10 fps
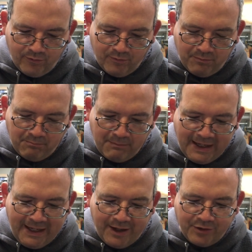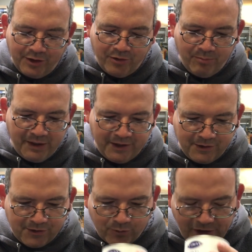mild little bit of
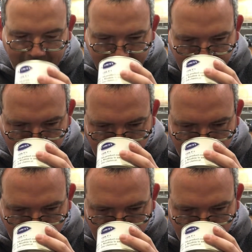sweetness.